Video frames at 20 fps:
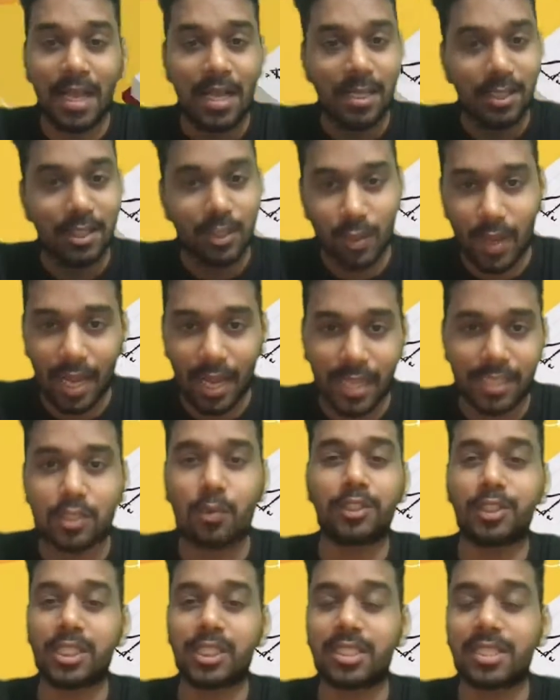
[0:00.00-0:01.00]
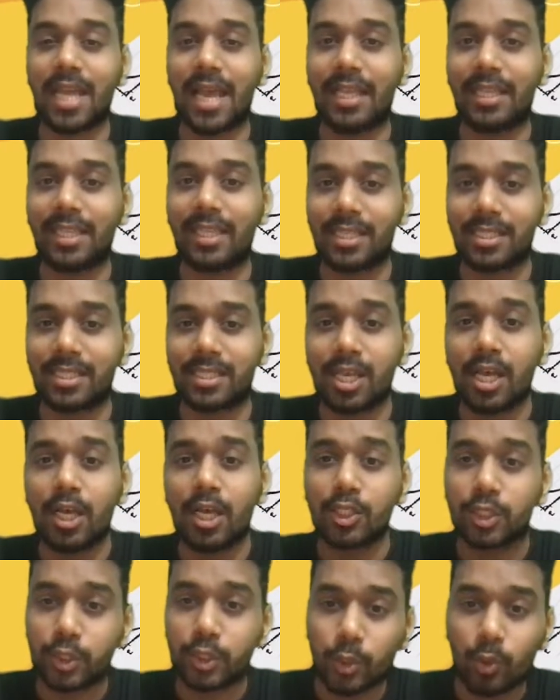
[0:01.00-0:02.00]
So guys, question is like this.
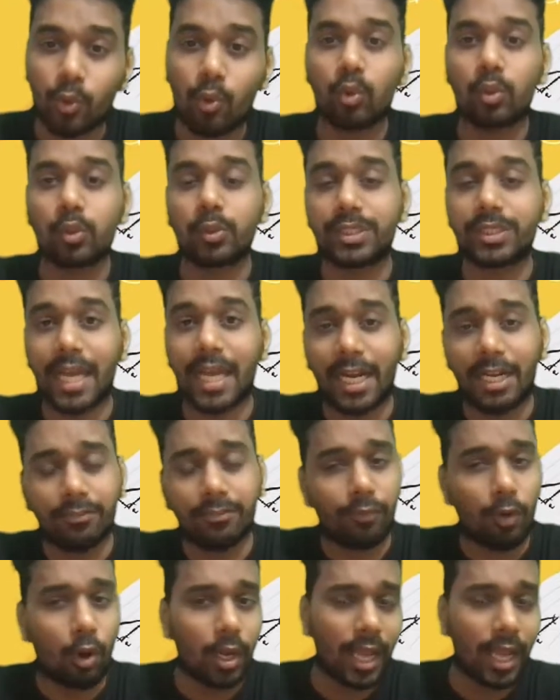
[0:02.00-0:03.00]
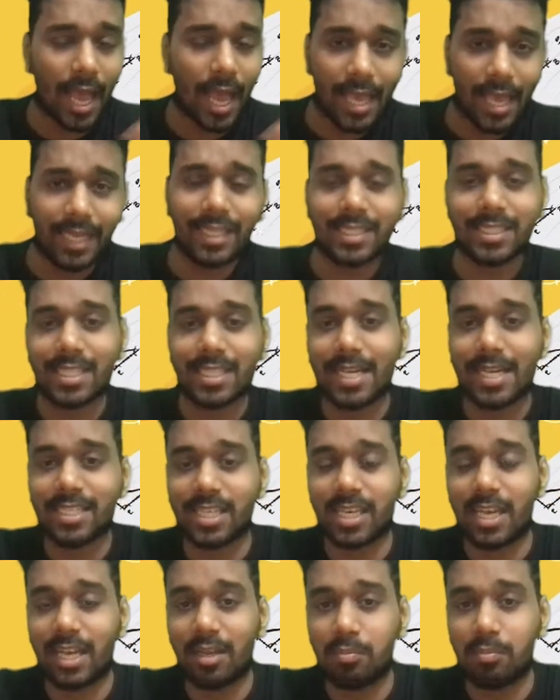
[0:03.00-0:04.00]
Show that for any sets
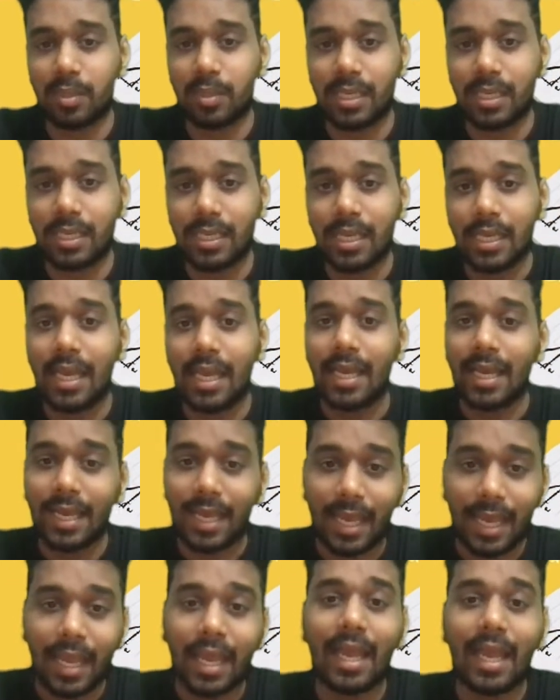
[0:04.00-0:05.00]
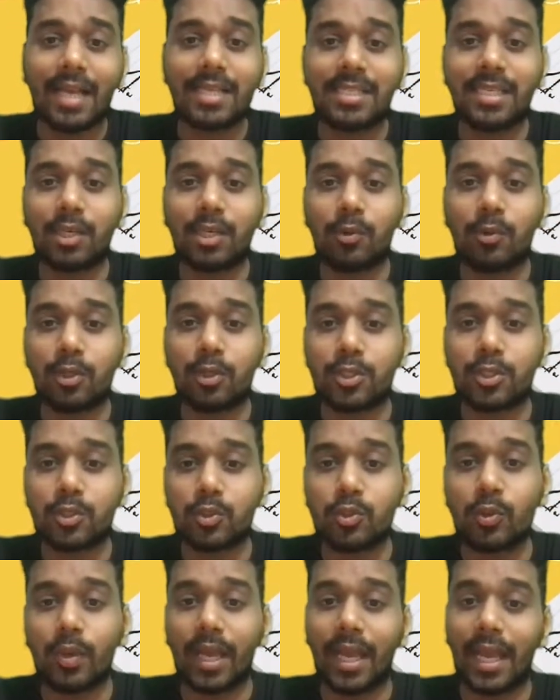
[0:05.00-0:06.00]
A and B, A is equals
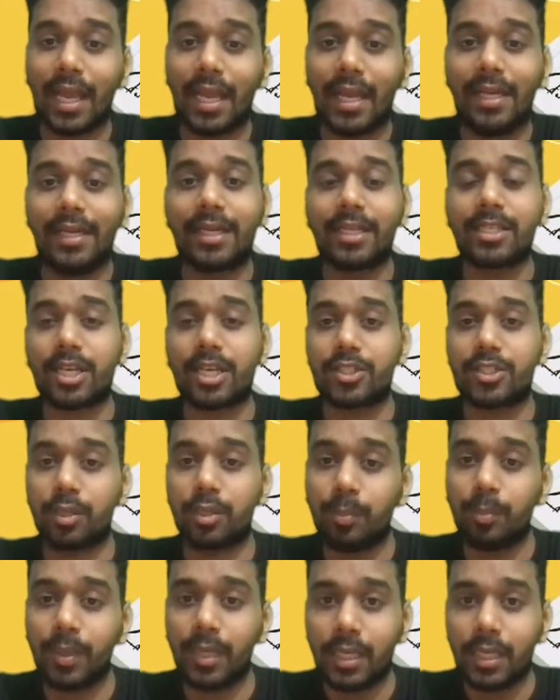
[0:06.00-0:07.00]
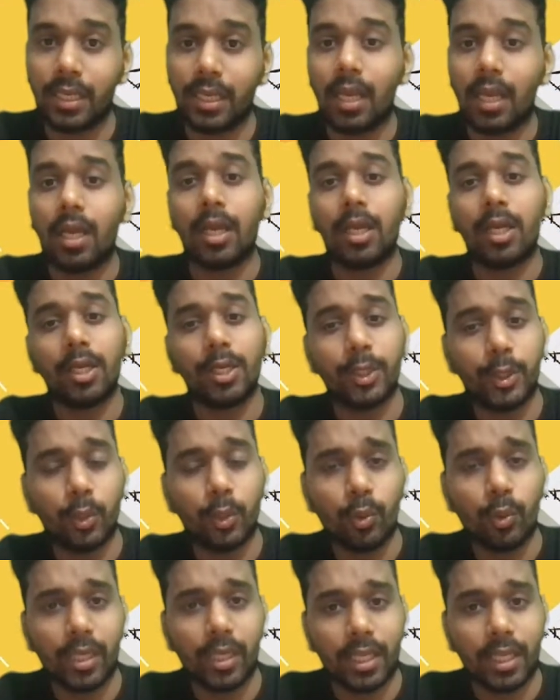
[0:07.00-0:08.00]
to A intersection B
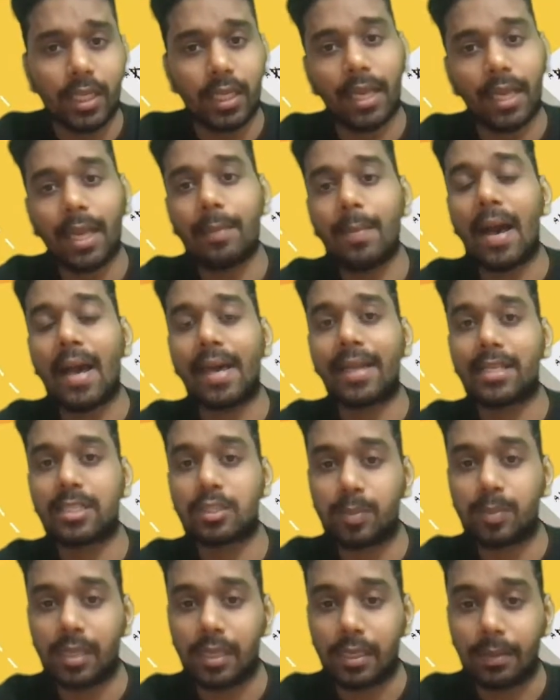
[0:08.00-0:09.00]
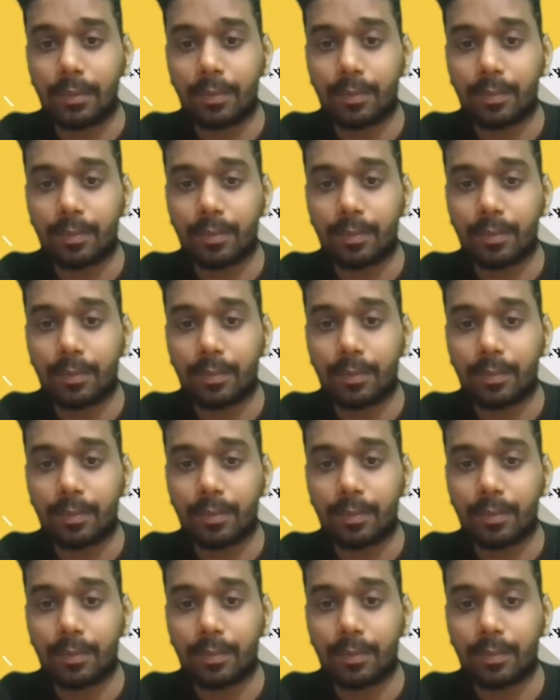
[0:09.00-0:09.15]
union A minus B.